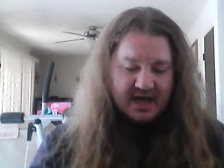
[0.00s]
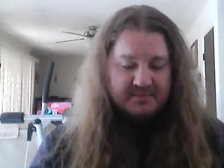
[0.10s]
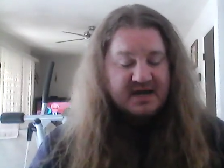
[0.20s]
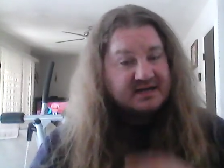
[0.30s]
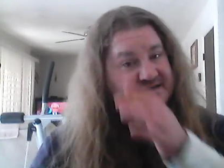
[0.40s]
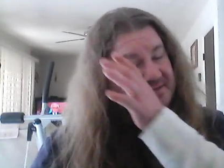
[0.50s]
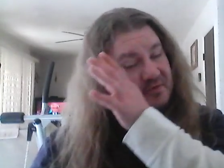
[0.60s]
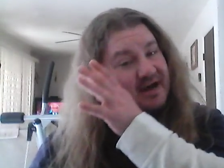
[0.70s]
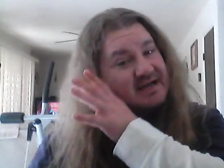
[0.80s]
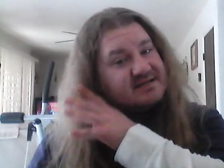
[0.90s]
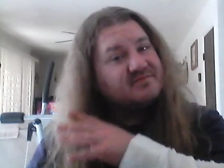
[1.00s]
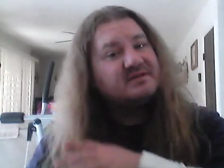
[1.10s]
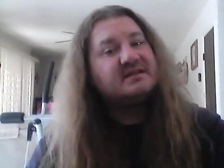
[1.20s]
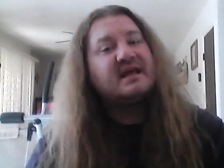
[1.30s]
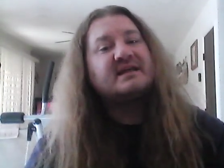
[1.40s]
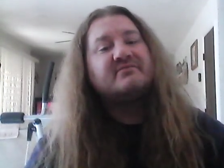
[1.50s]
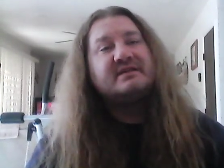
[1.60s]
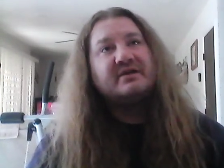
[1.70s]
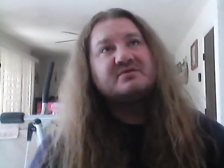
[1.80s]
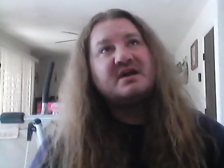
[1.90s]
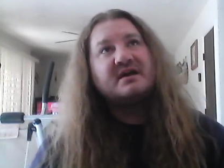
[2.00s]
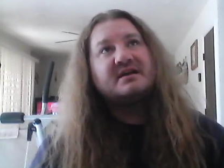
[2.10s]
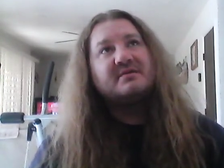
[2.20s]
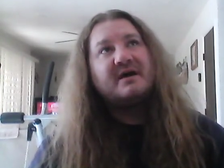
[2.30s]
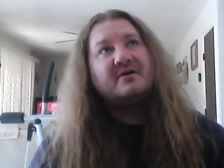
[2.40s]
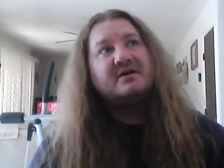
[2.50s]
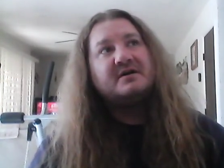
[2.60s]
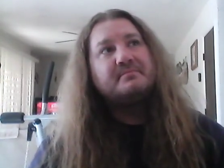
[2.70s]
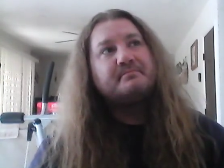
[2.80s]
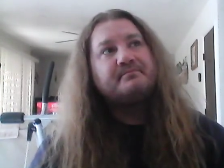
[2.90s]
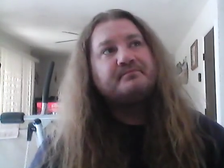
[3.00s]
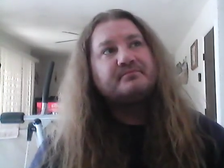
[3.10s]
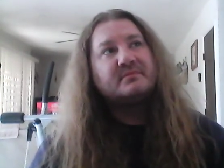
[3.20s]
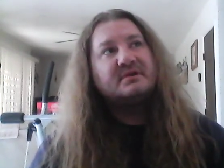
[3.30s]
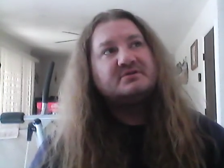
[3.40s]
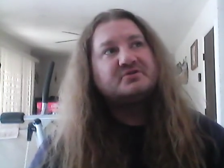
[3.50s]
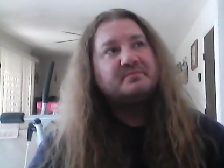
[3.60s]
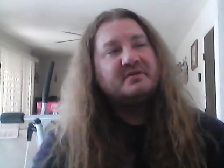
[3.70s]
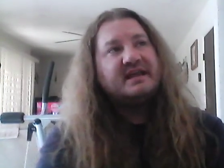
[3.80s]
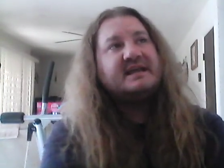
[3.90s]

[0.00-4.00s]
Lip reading: I'm kind of surprised when they were talking about Triple